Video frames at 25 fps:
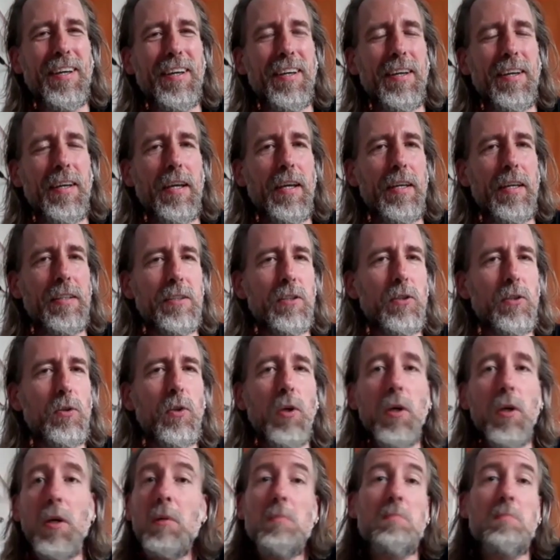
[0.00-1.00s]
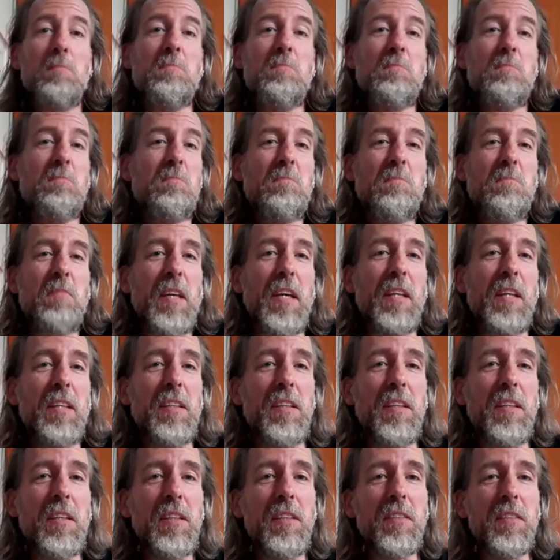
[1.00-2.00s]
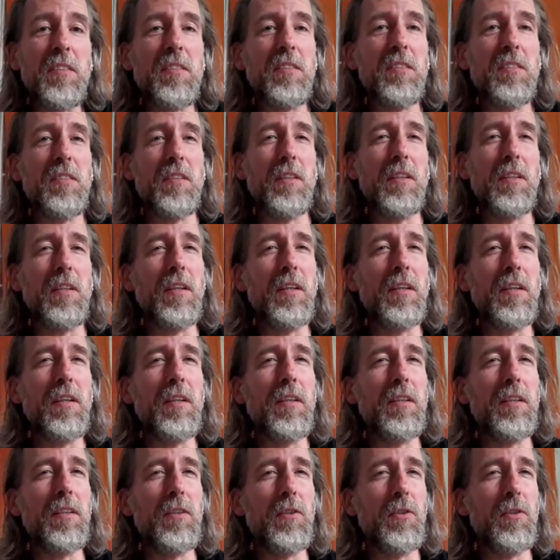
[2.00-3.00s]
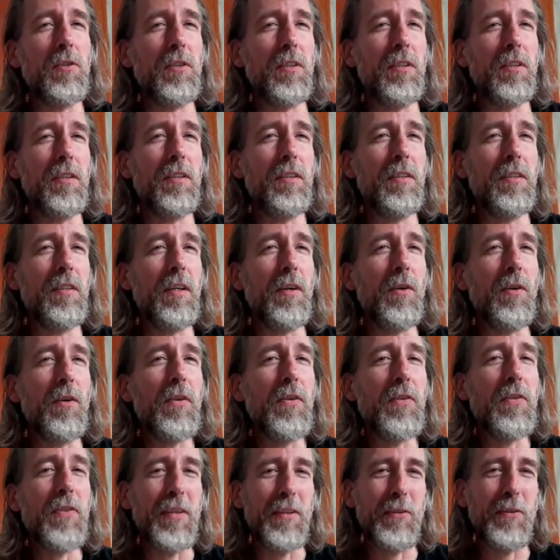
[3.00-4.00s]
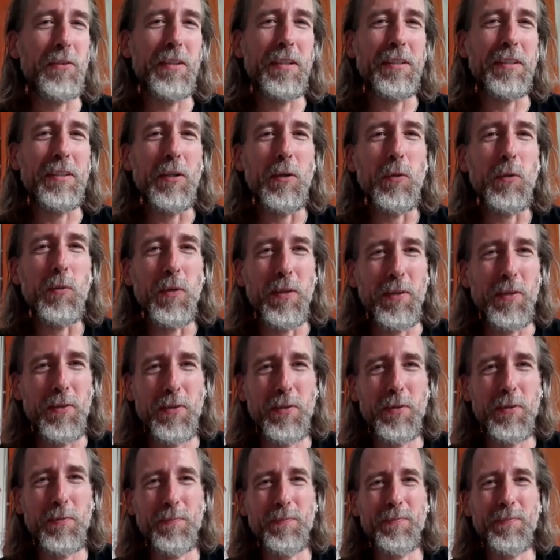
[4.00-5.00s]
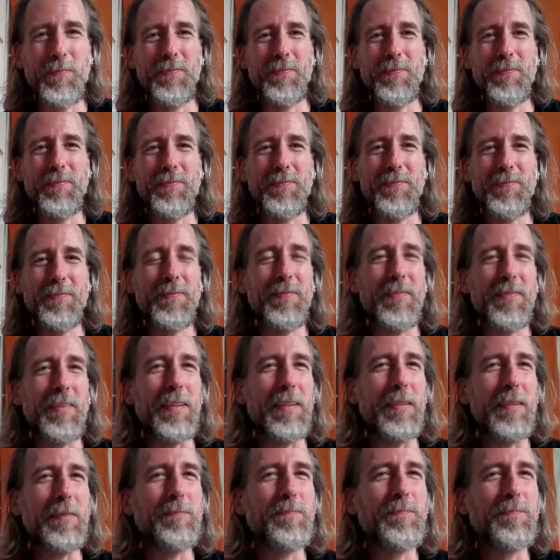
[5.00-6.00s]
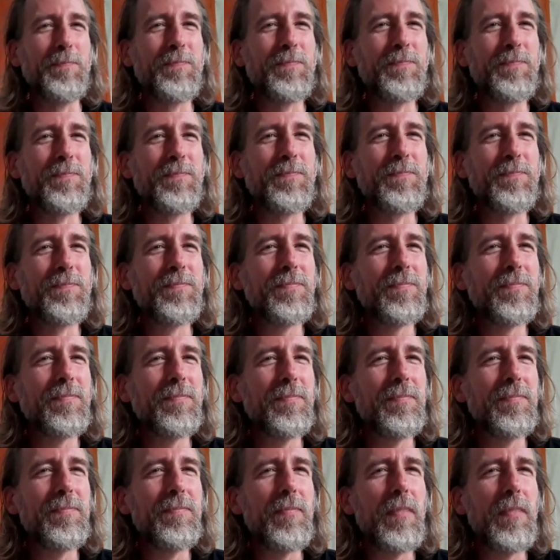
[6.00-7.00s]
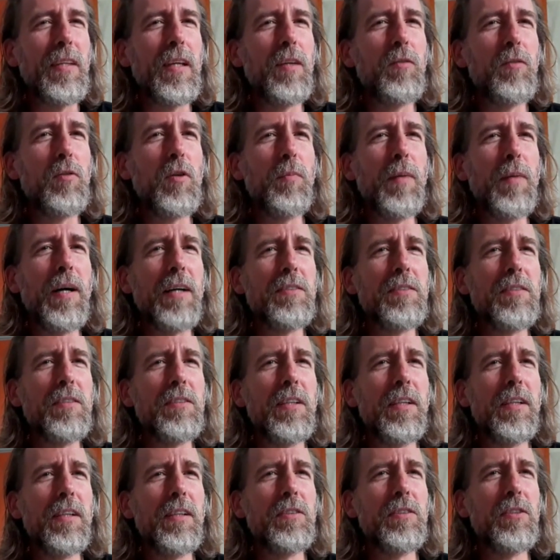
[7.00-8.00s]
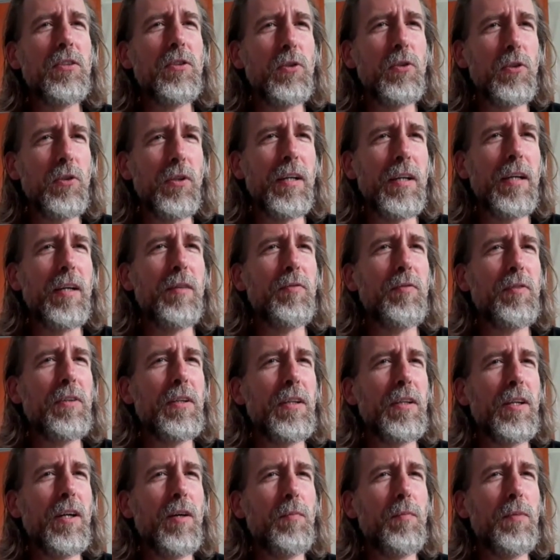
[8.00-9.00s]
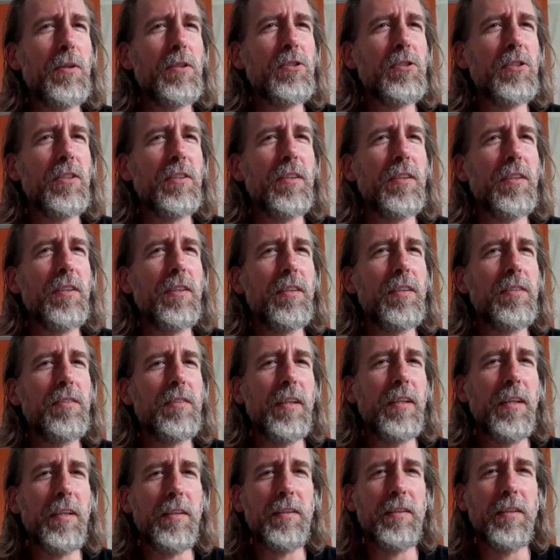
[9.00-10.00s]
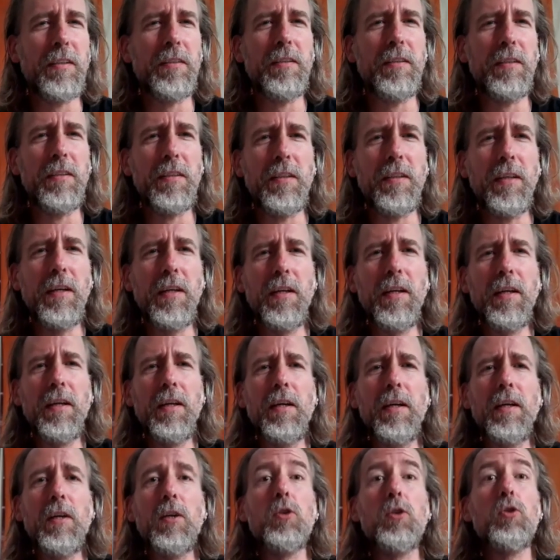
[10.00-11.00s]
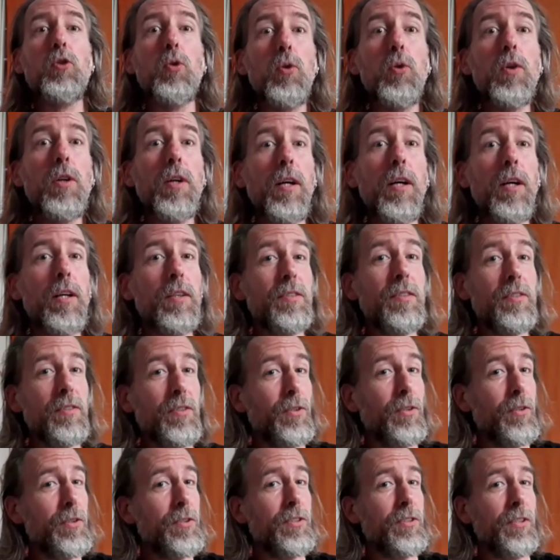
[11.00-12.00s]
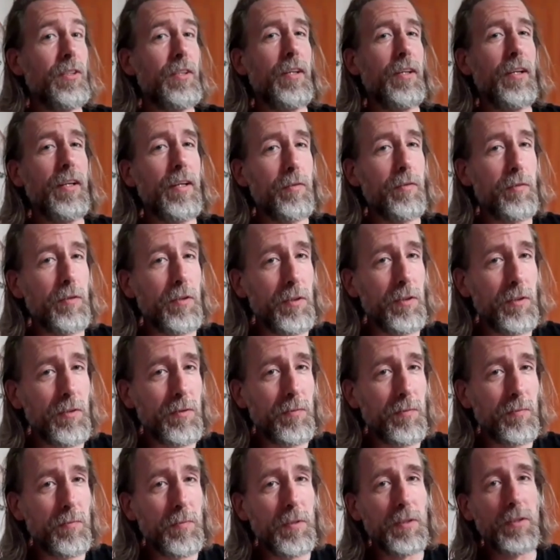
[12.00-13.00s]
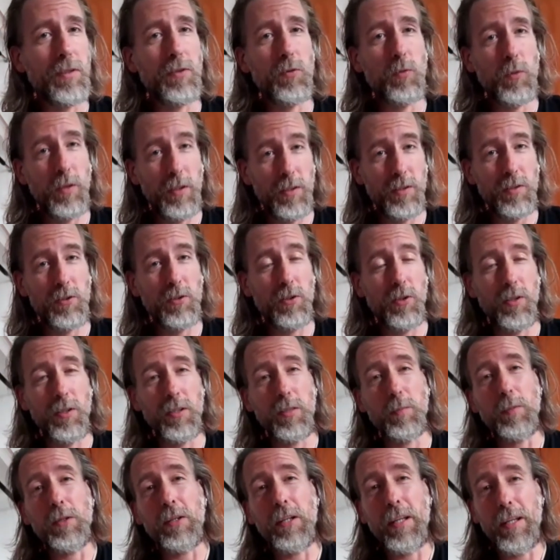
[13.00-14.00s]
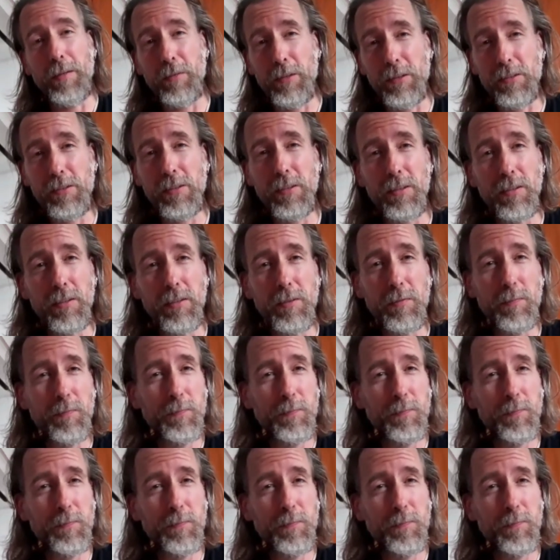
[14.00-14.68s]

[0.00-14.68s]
at you, that is the only thing you can go with. Yeah. If your master tells you you have accomplished a skill and technique to a certain level, because we're talking about levels here,